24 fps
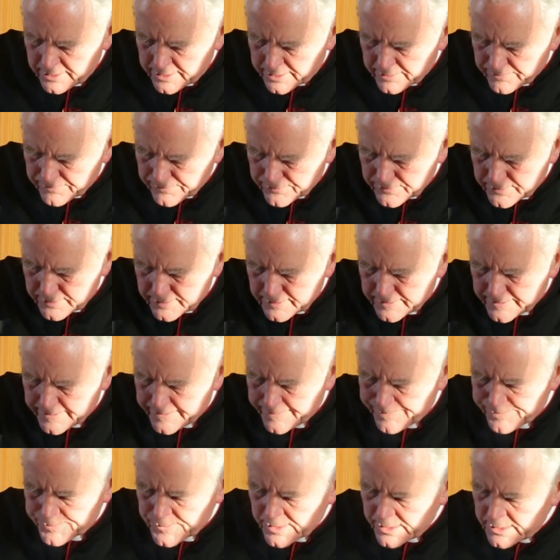the left.
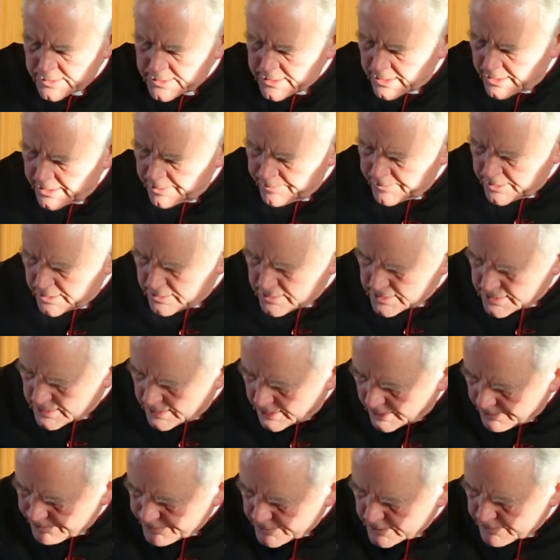Time goes
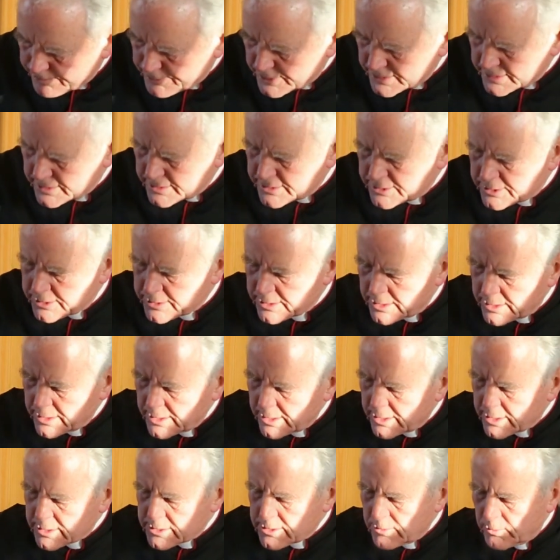up the page.
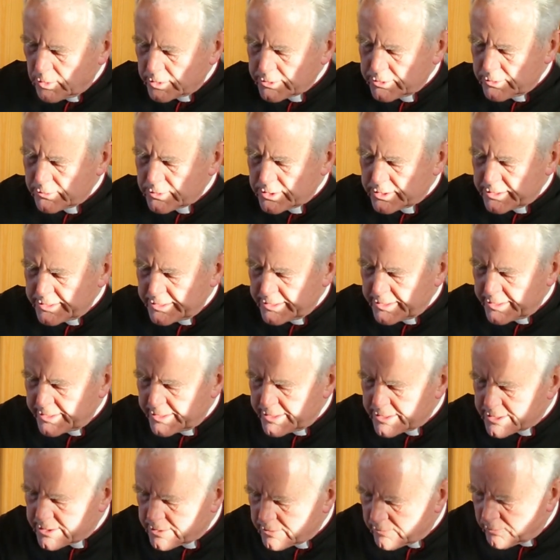So what you see
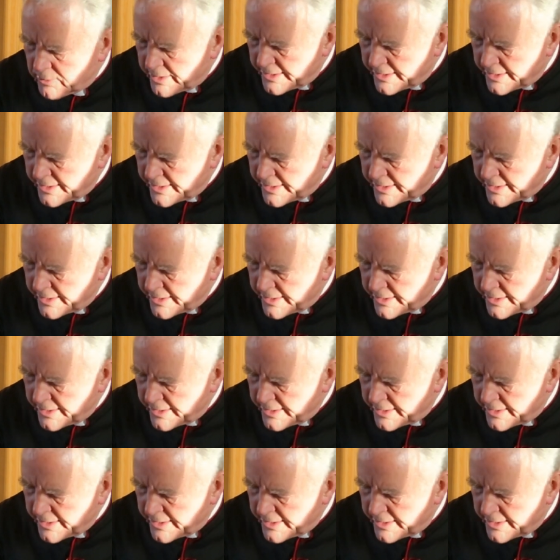is the